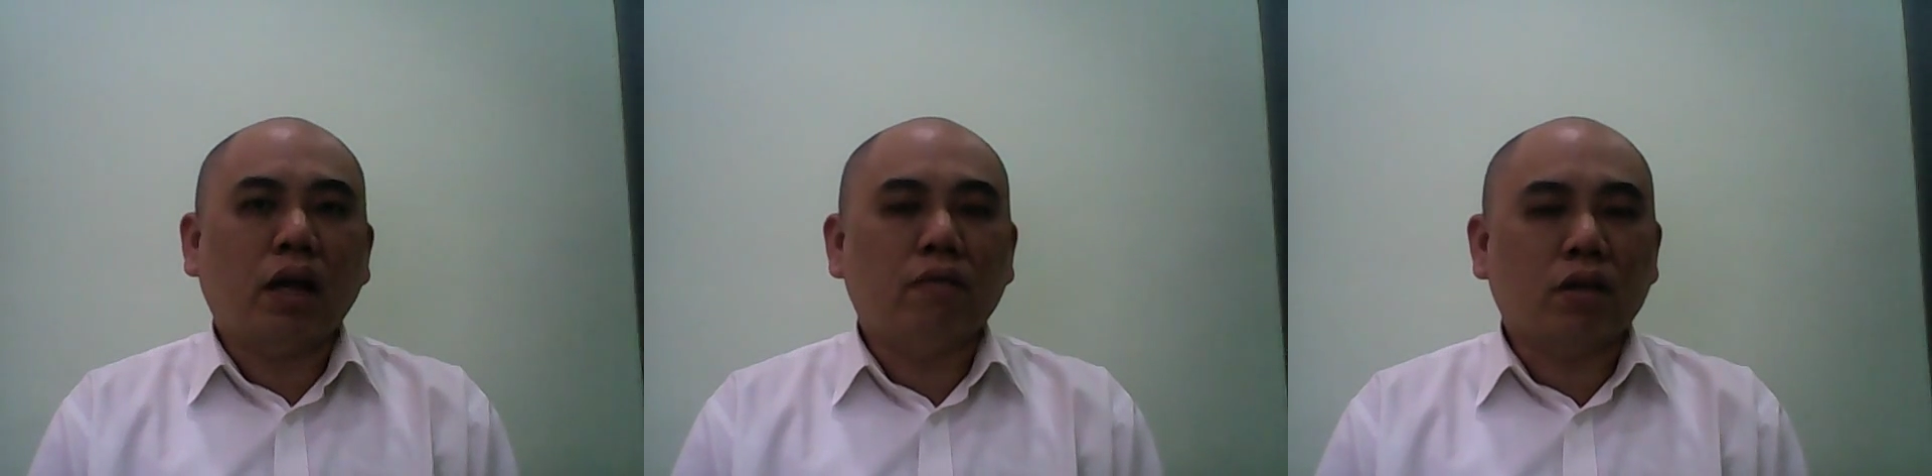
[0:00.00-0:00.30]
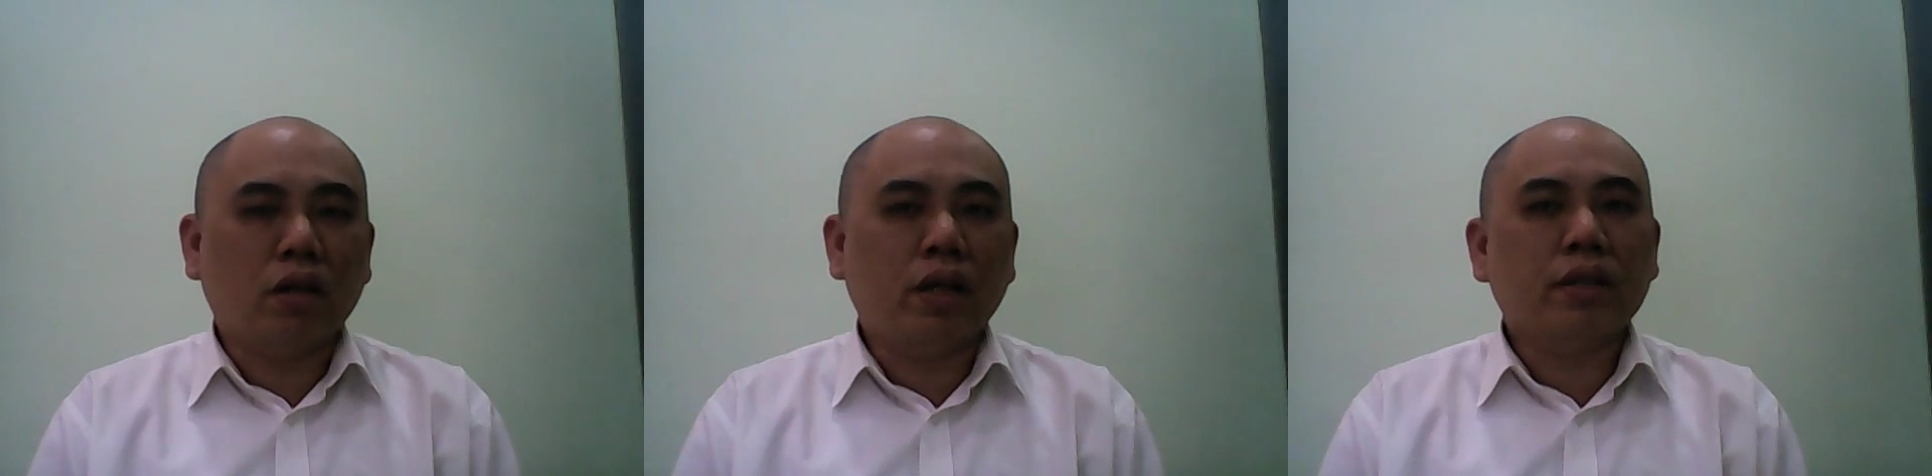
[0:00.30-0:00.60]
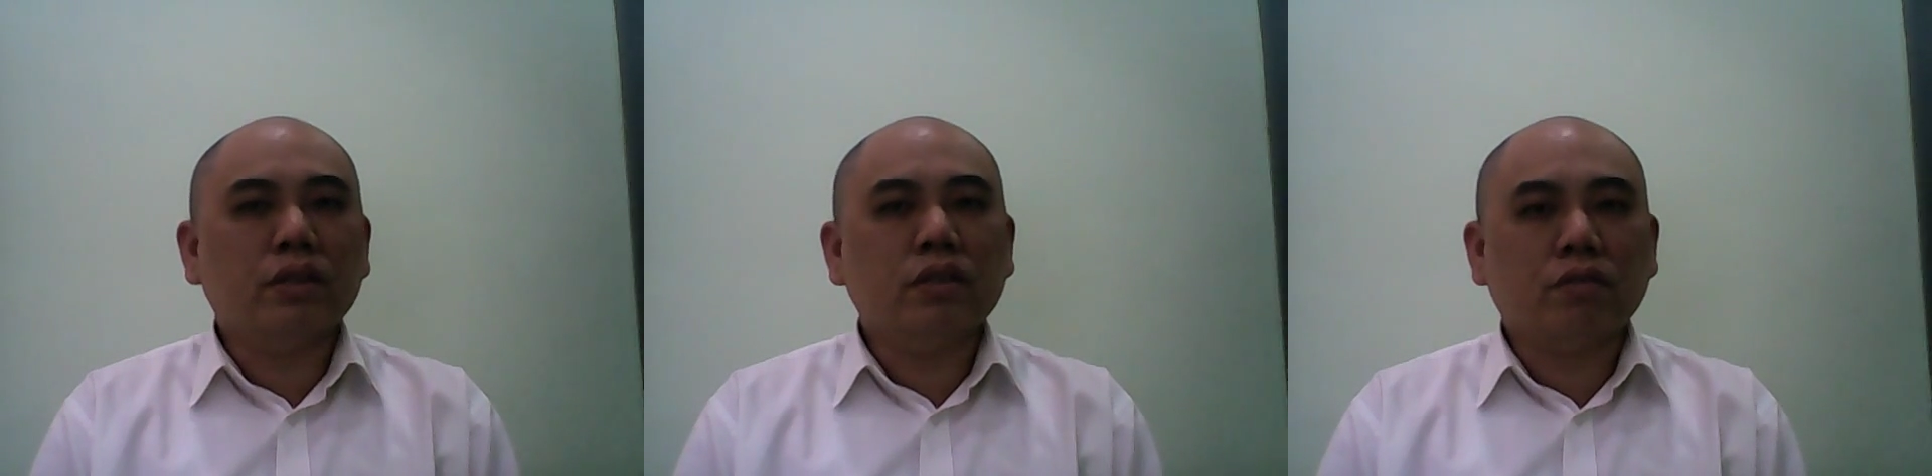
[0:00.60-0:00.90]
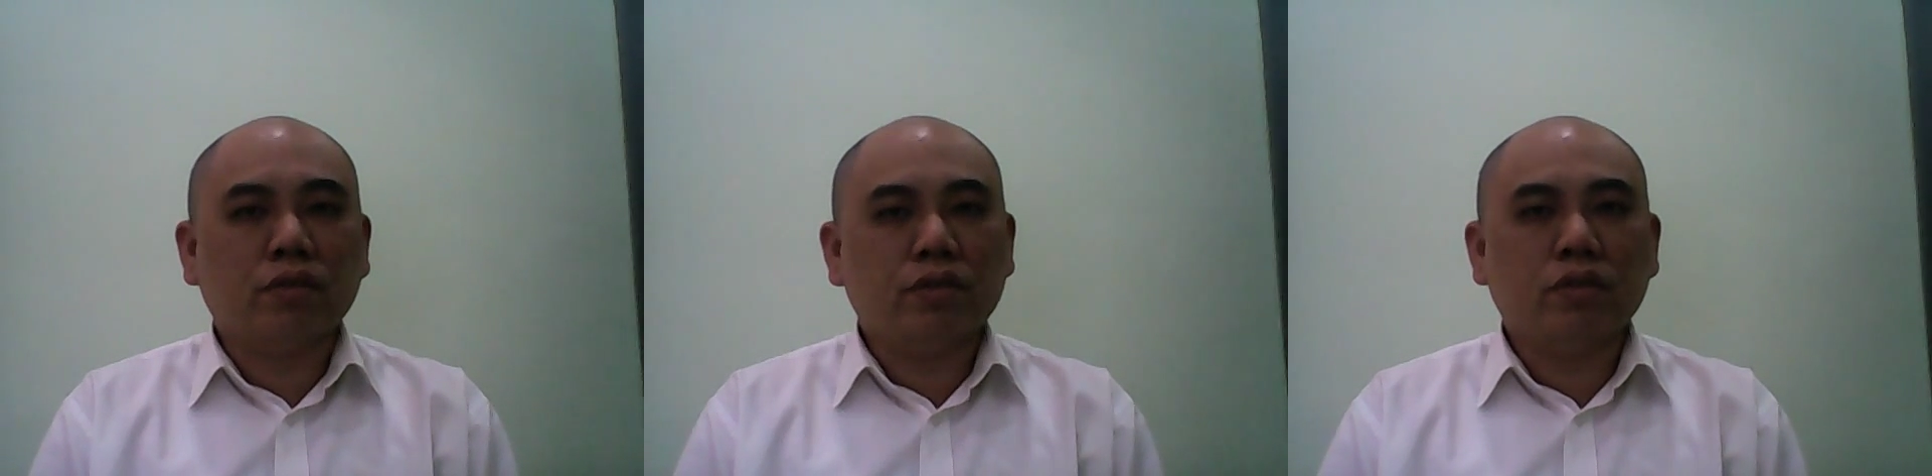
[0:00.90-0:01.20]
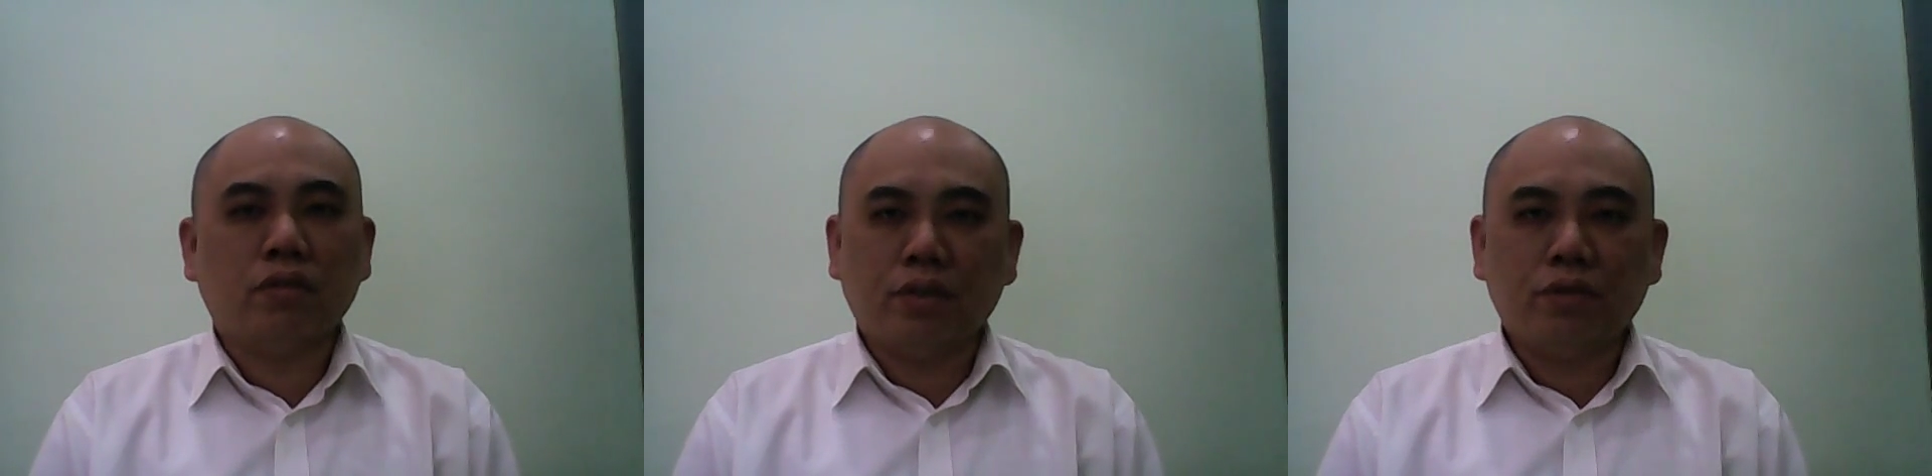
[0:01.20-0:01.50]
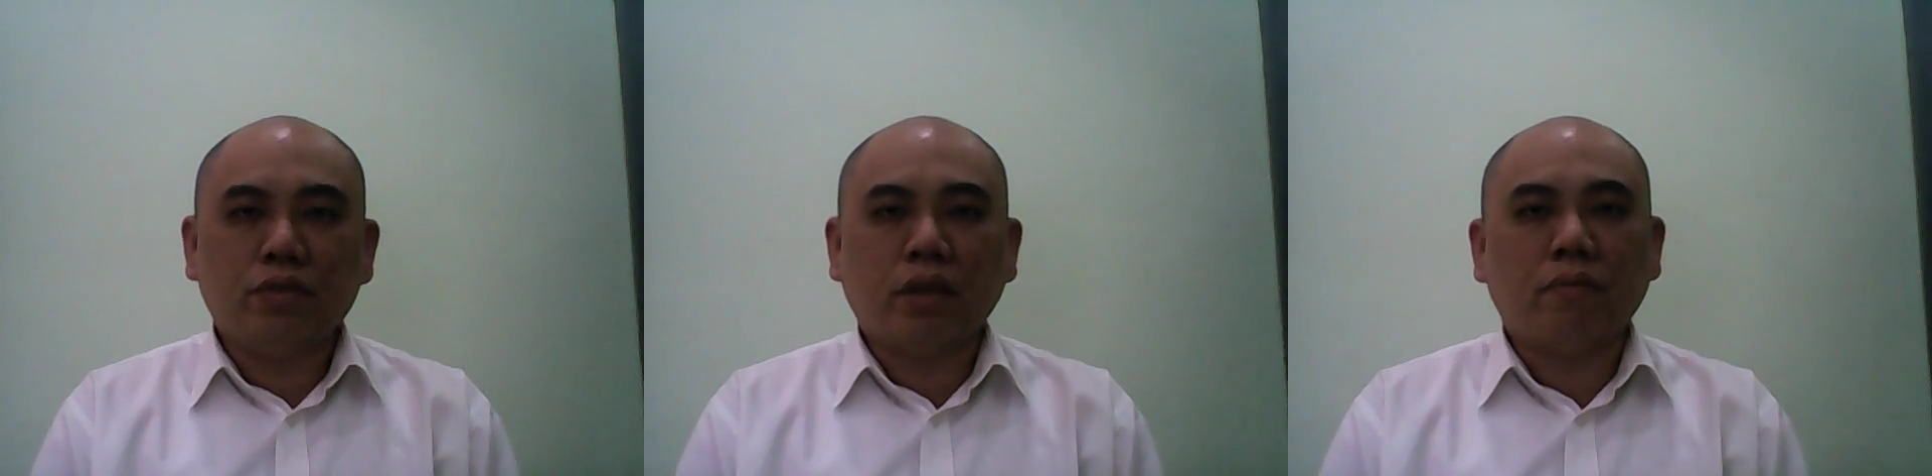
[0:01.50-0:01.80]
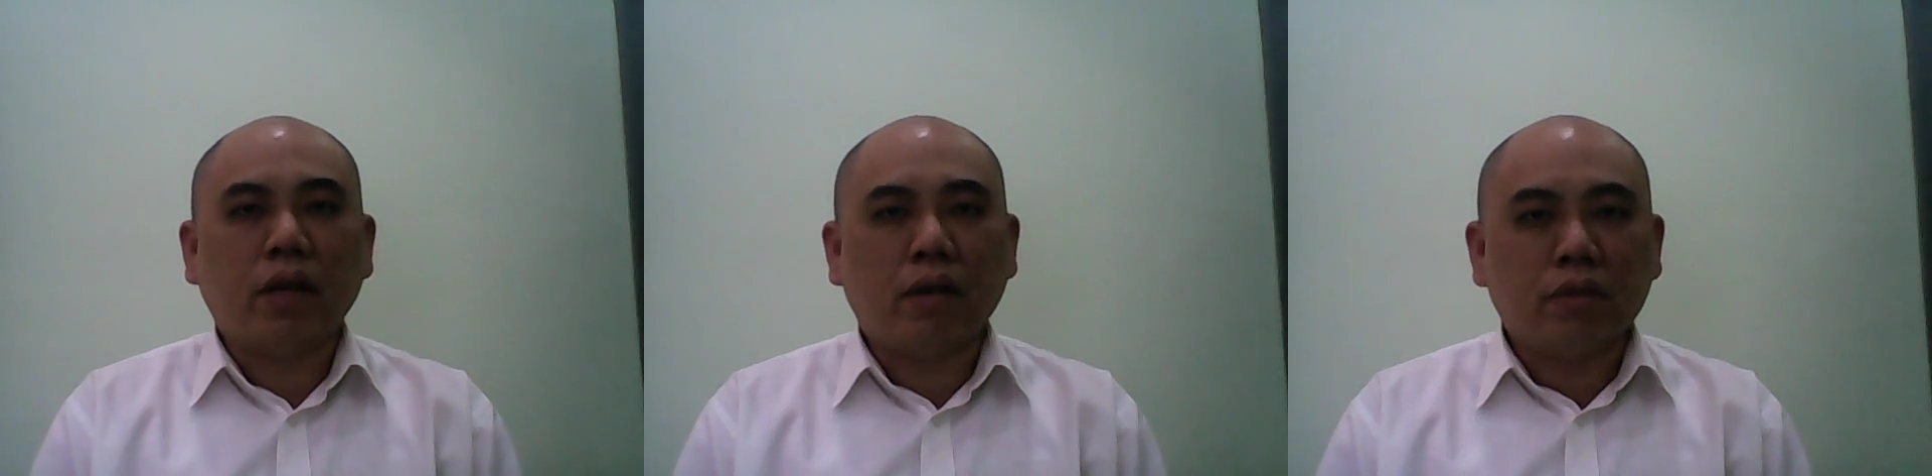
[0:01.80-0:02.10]
I will collect these questions or issues
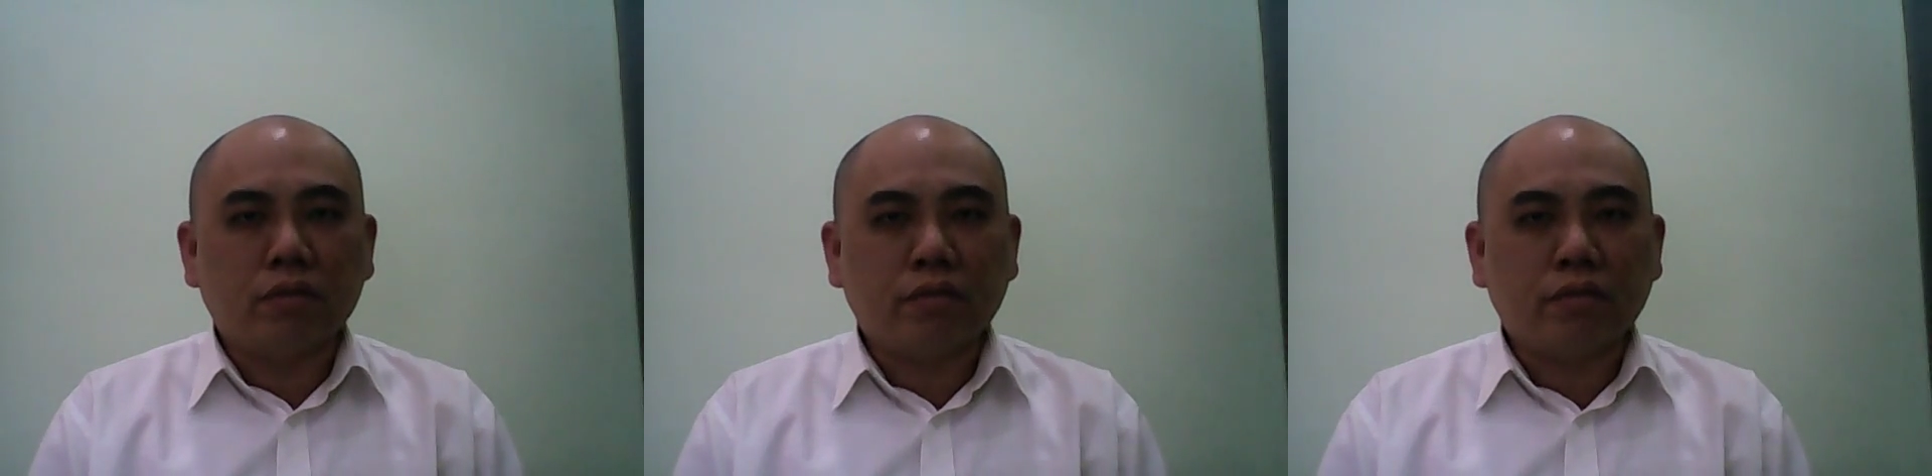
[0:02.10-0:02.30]
and I will